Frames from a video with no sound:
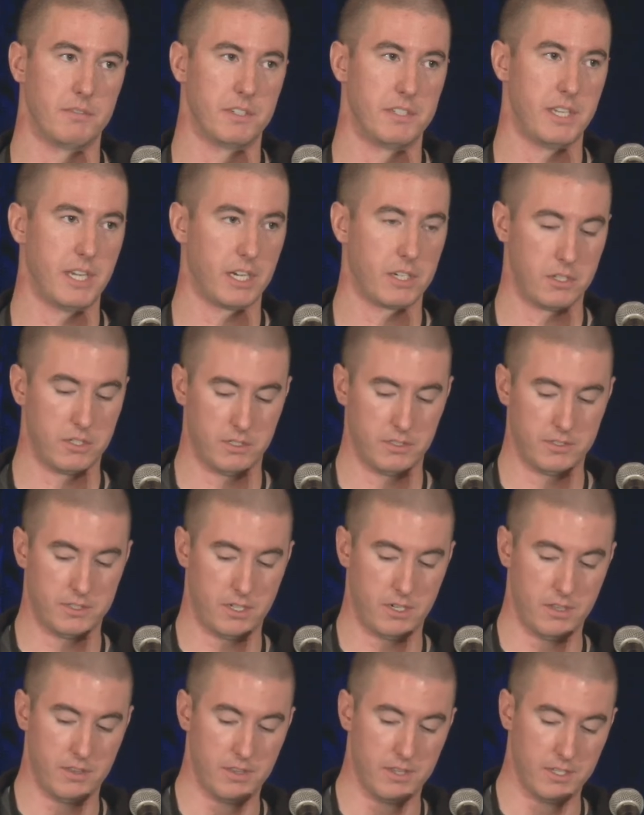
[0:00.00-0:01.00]
detections
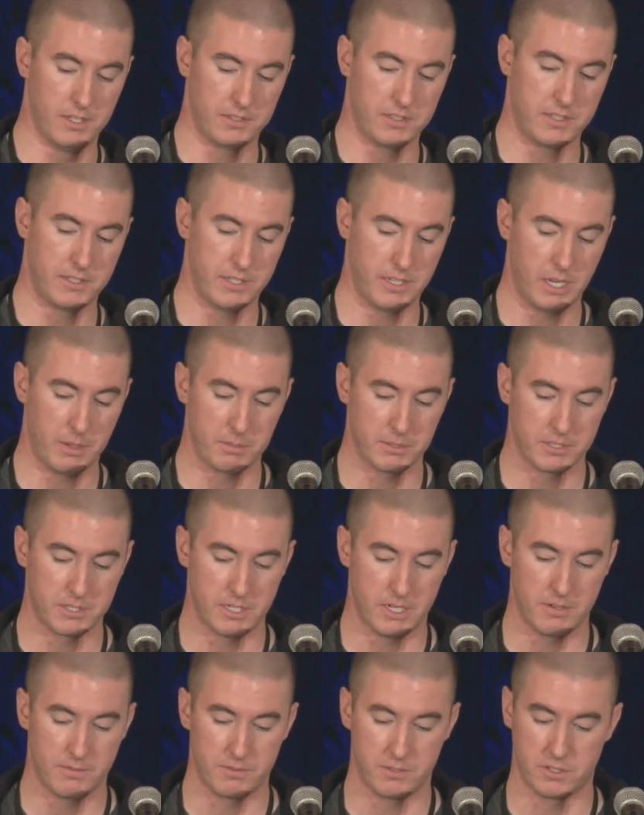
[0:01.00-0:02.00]
on this type of
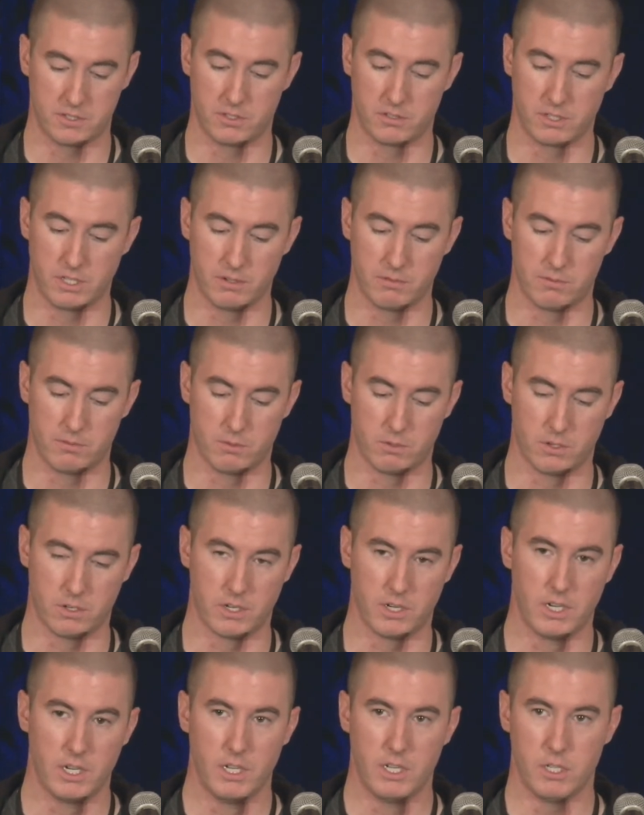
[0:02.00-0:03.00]
stuff. Just looking
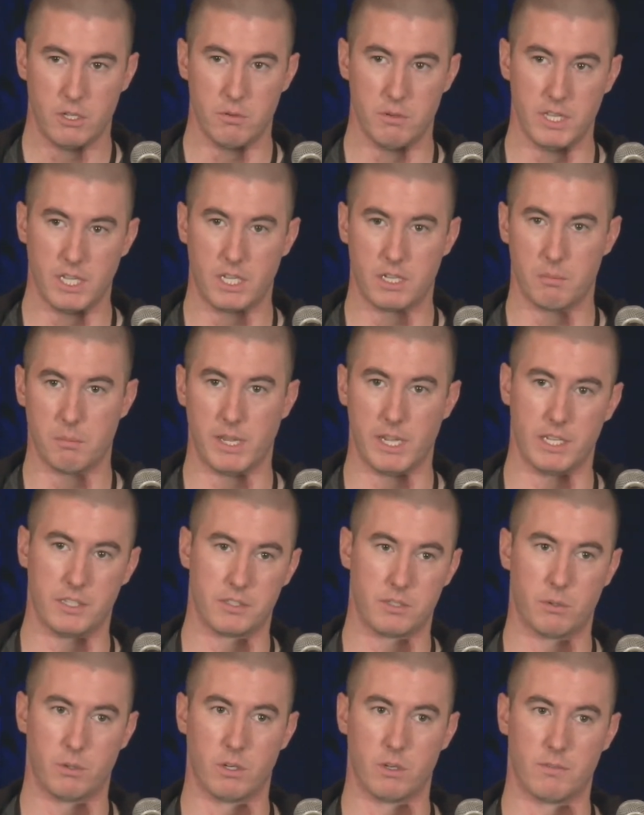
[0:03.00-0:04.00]
for unique
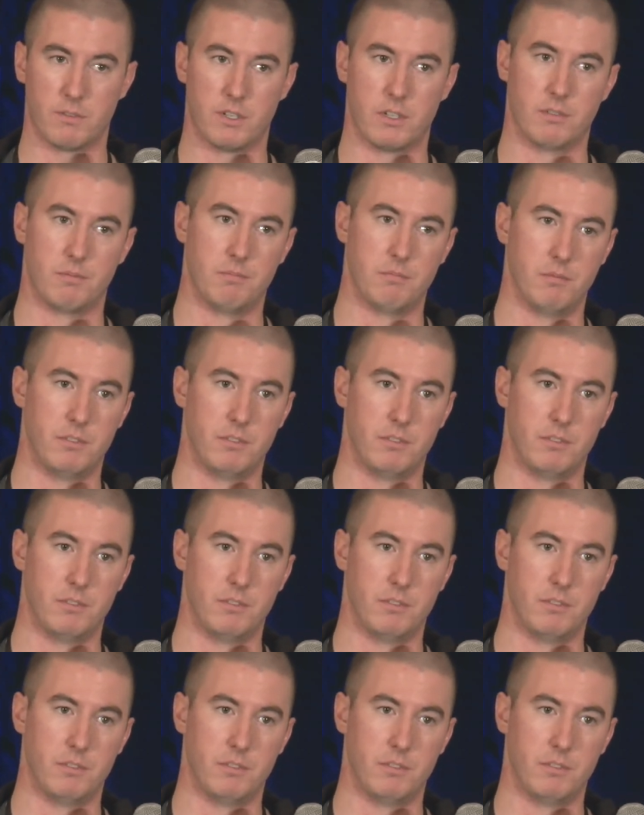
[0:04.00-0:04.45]
commands going over